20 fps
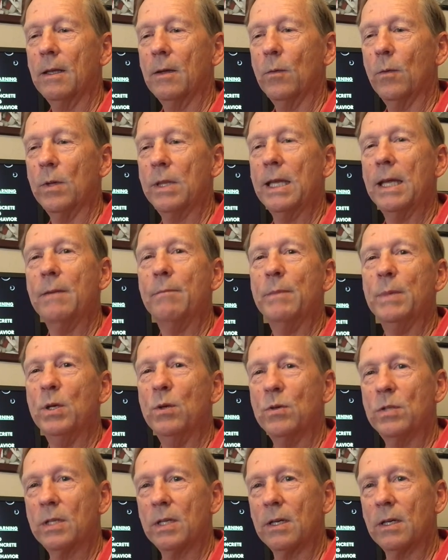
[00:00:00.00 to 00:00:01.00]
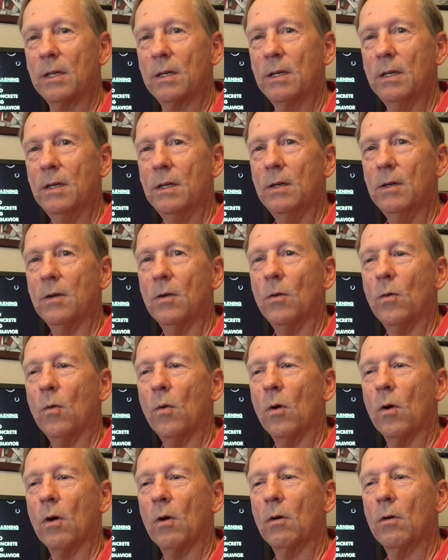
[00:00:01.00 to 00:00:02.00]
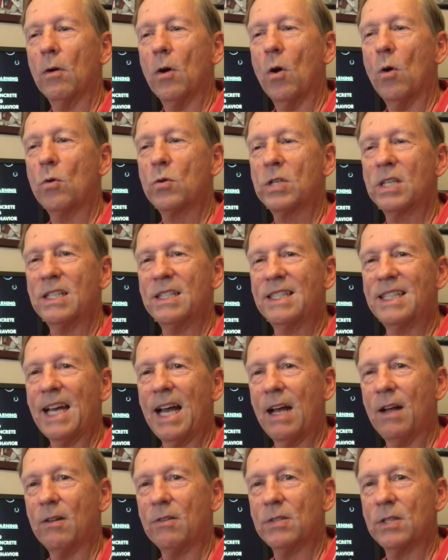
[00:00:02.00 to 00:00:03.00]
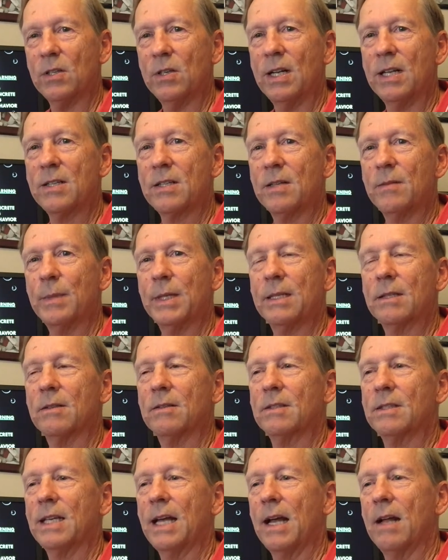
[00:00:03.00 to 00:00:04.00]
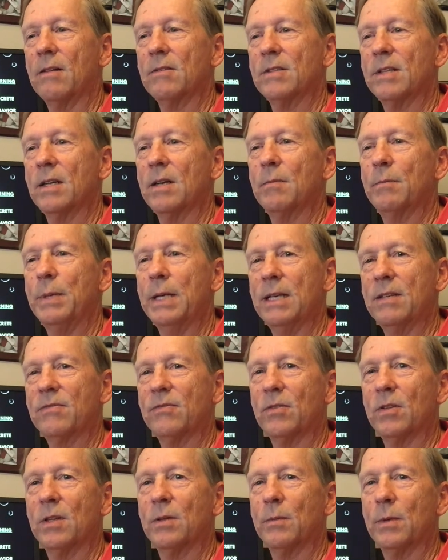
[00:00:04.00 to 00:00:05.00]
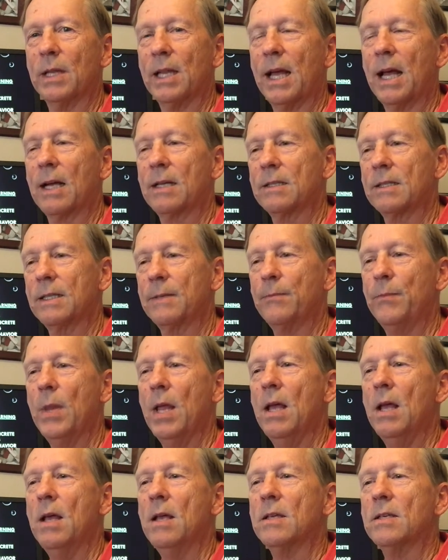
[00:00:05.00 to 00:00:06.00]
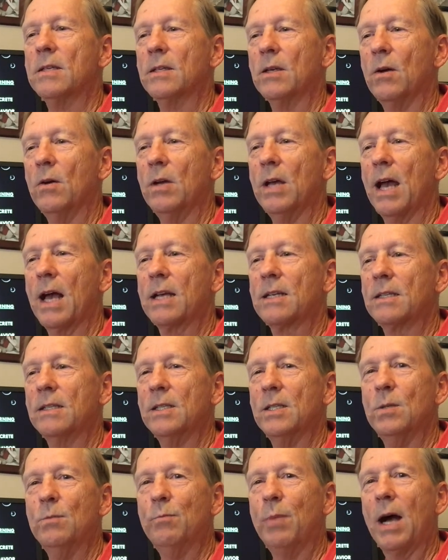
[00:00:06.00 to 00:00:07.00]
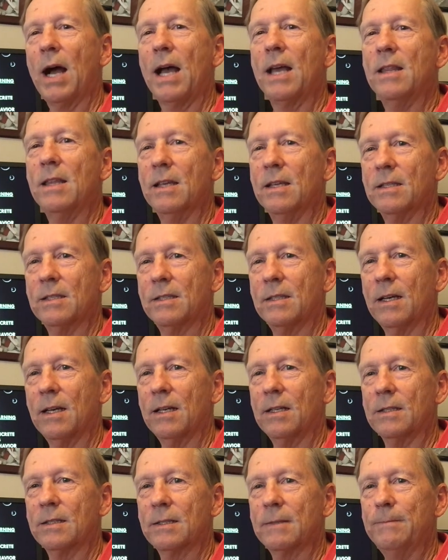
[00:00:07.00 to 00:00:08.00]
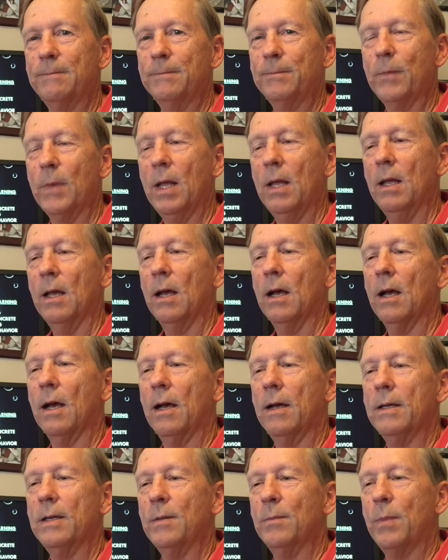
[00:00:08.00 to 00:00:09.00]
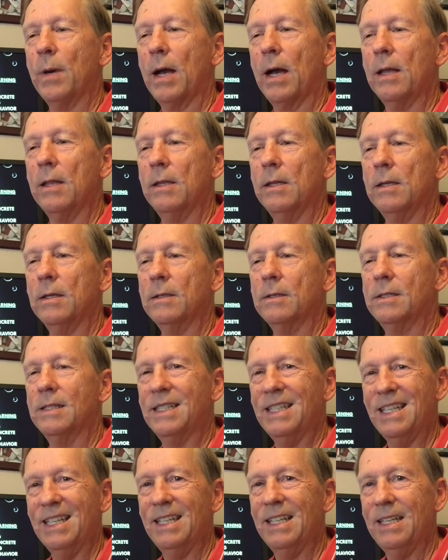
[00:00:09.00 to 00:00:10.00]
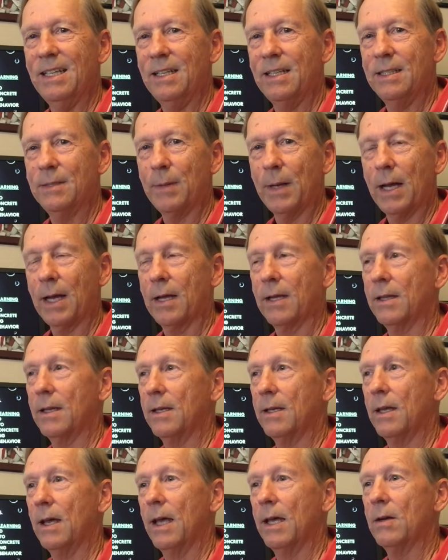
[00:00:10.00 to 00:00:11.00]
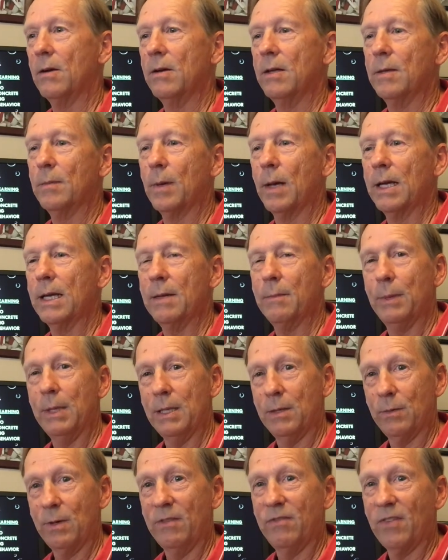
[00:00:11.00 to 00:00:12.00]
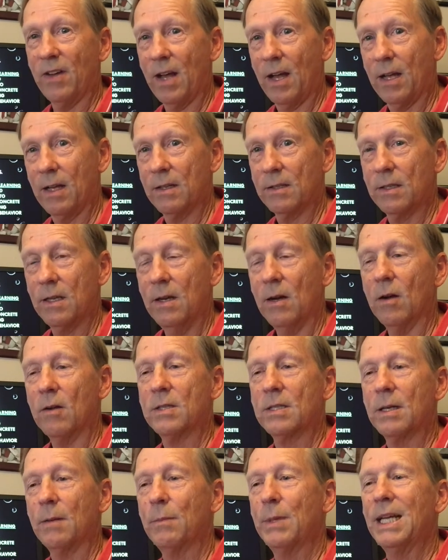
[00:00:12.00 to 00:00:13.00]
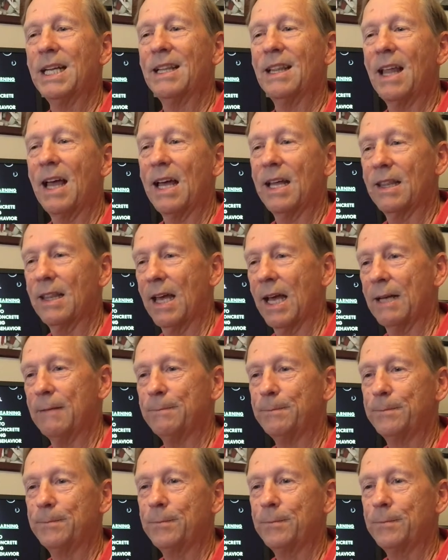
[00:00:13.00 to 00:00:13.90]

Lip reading: within music or ocean sounds or instrumental sounds that are peaceful and relaxing. So you buy these things. You buy these CDs back in the day, or you buy MP3 files or something like that.